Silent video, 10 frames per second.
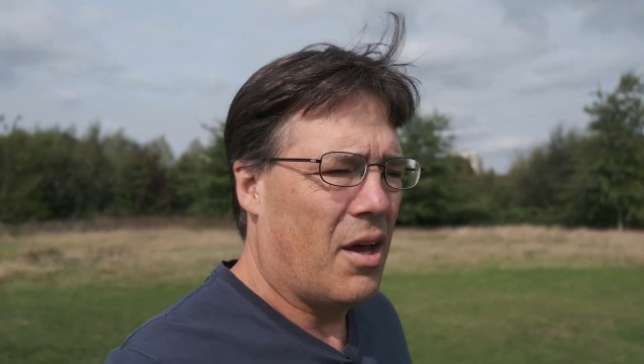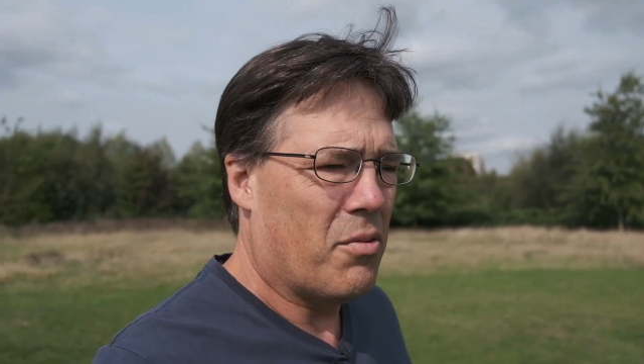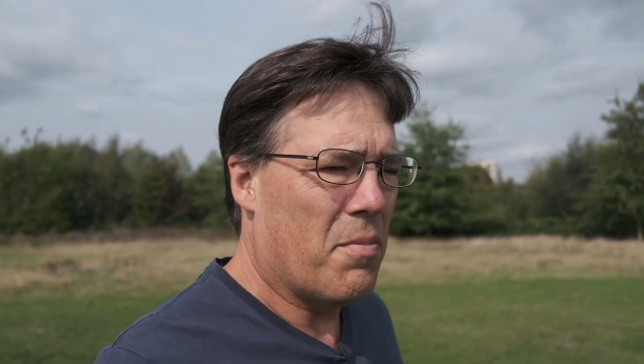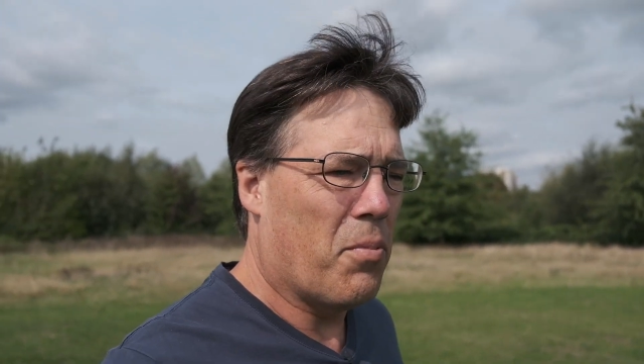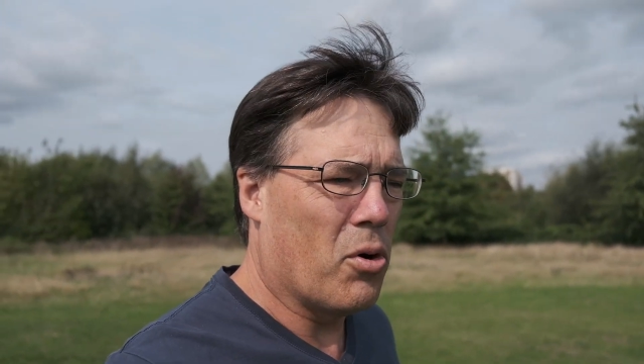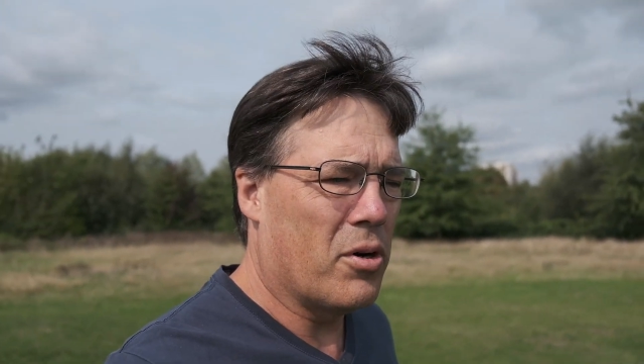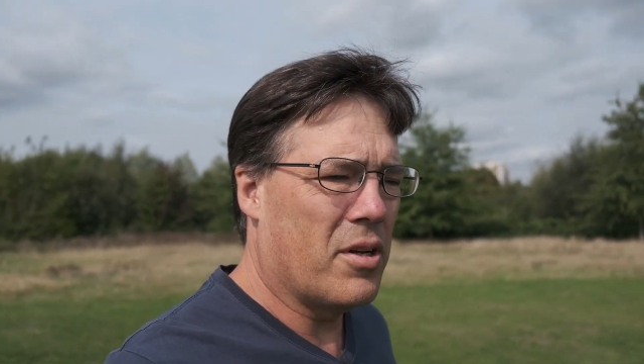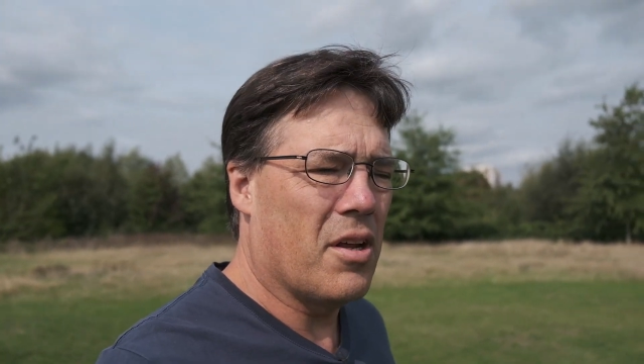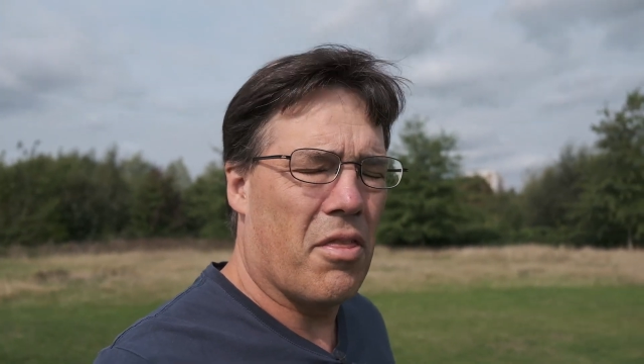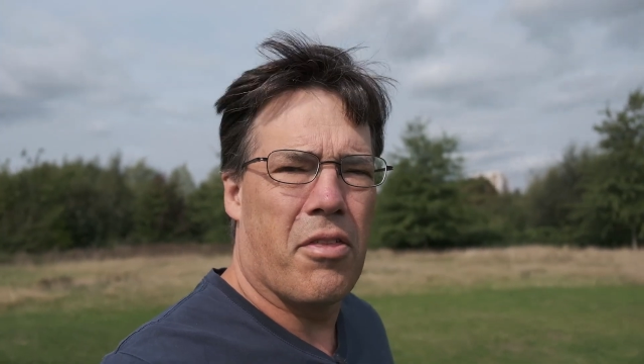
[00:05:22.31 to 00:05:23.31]

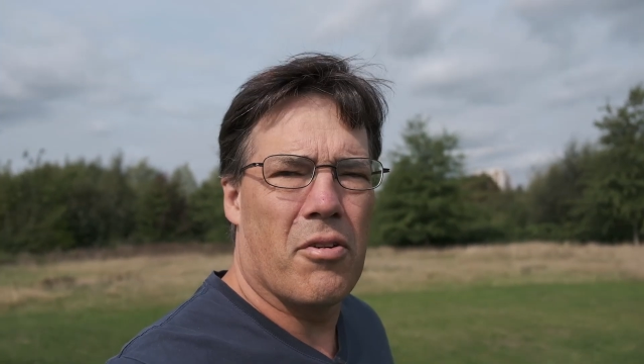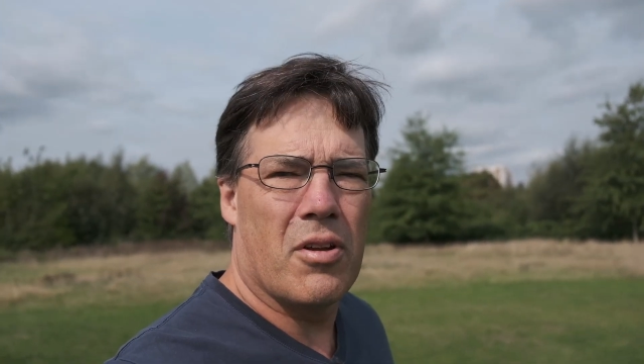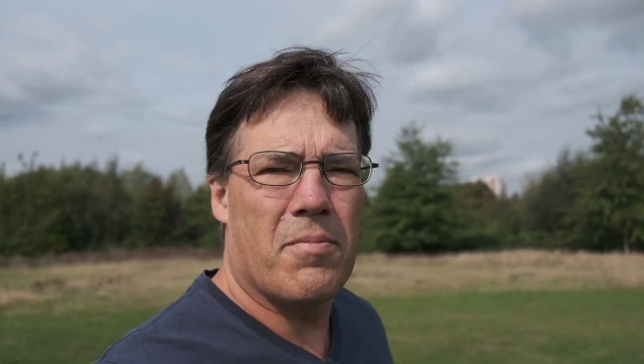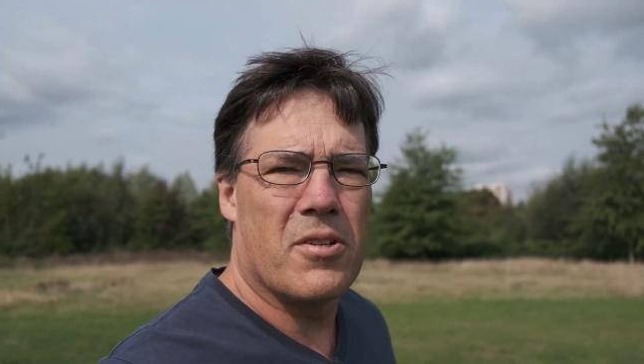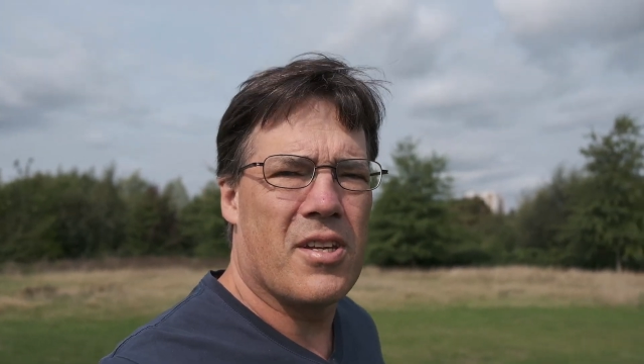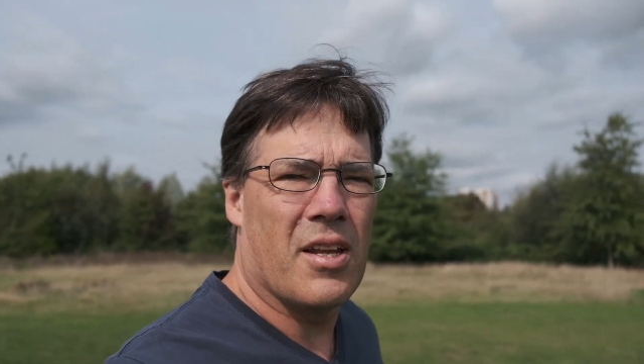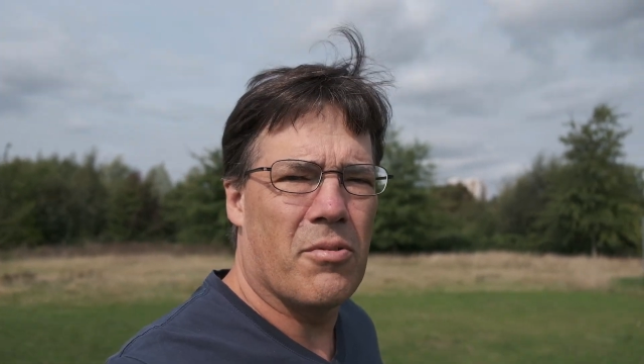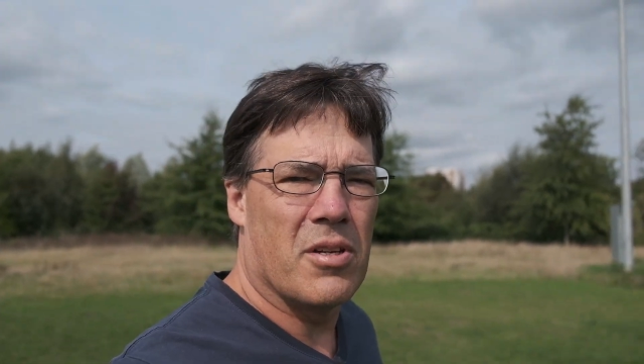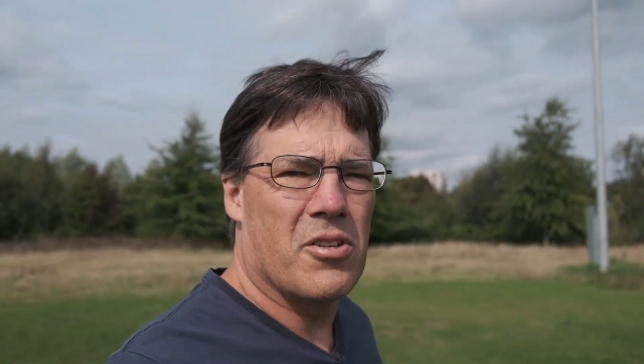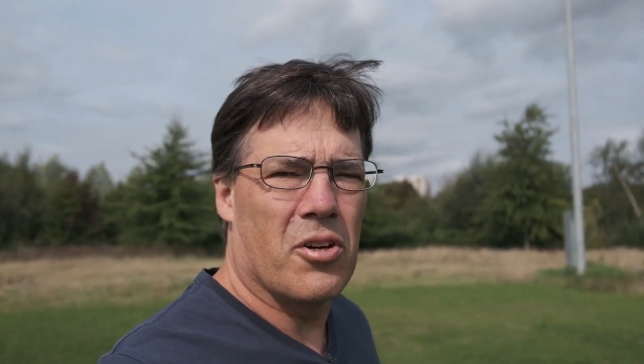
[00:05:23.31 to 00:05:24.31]
reported a 30%
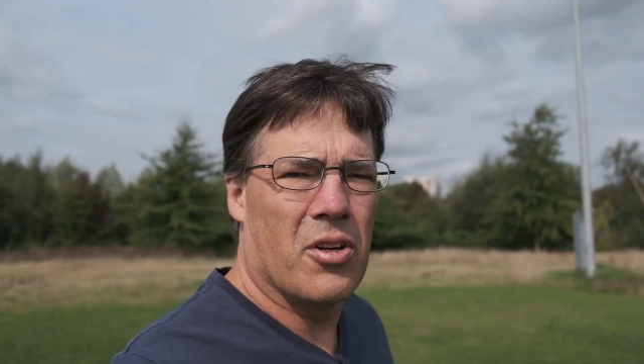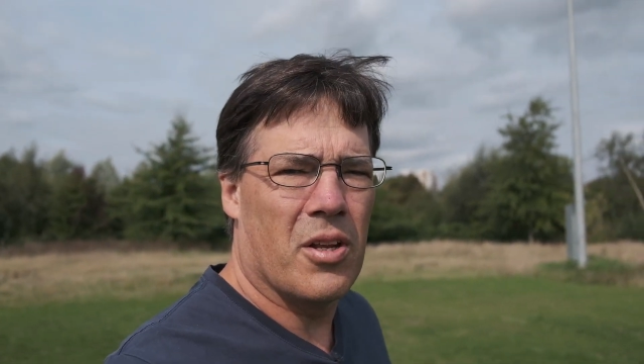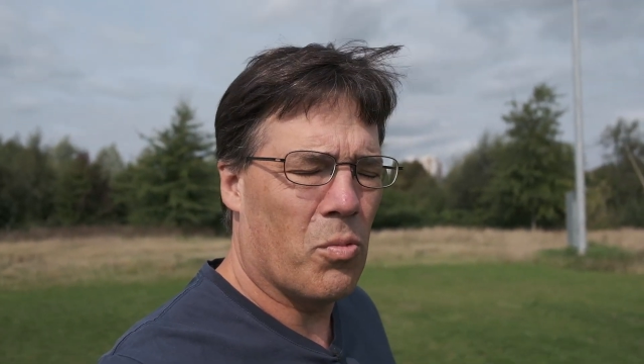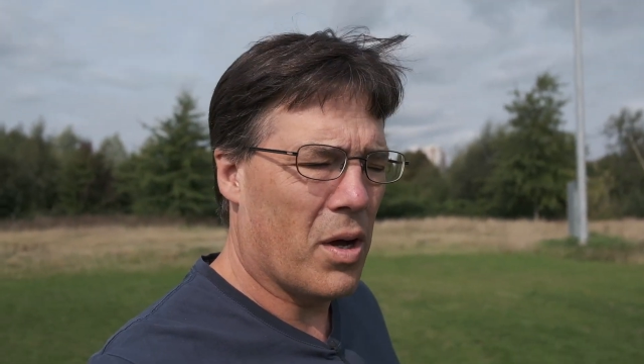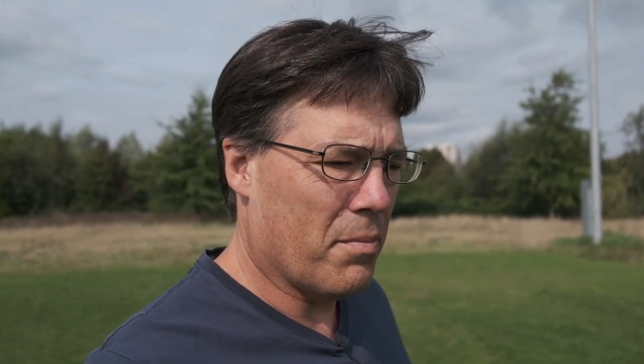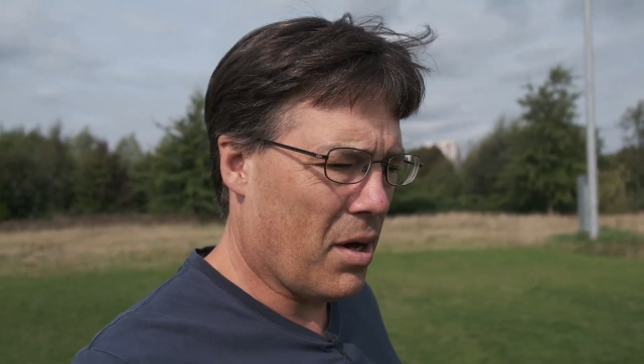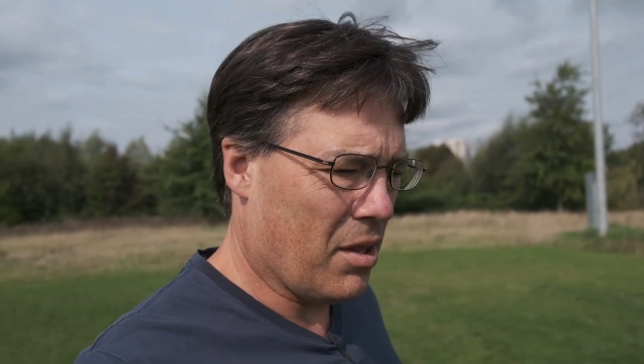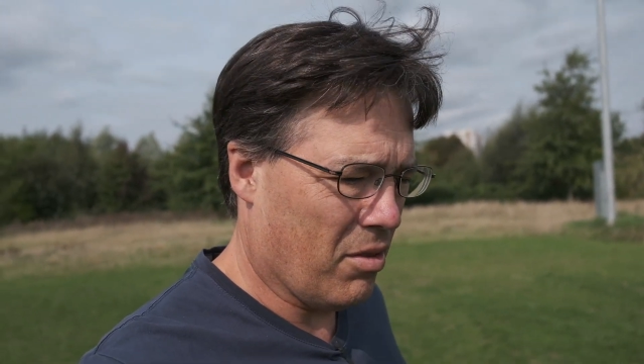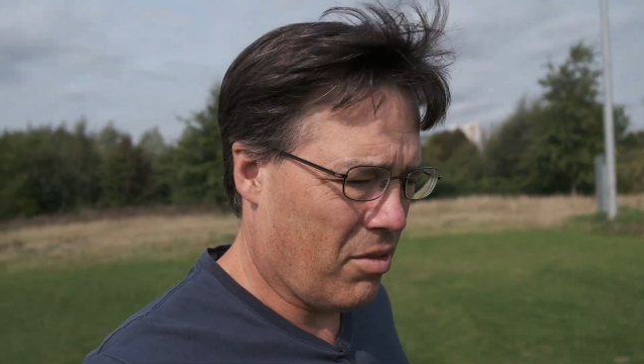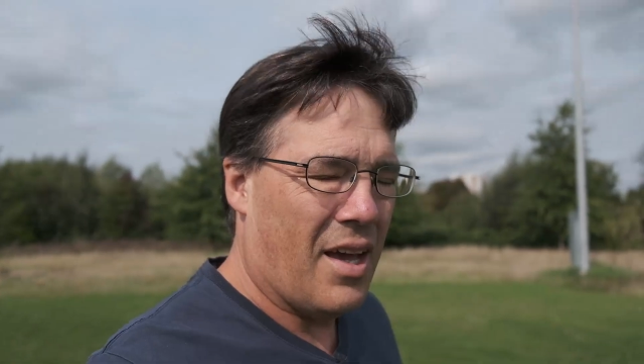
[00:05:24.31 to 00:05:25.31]
return in 1
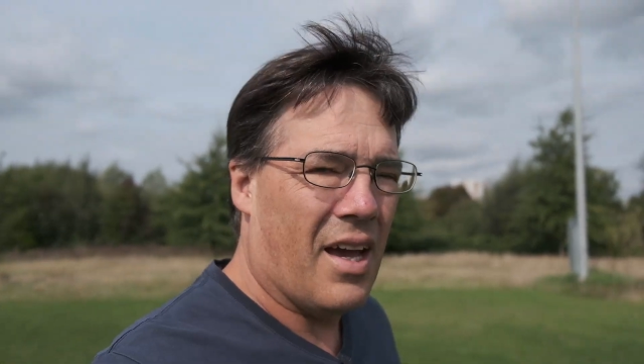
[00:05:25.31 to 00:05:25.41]
month.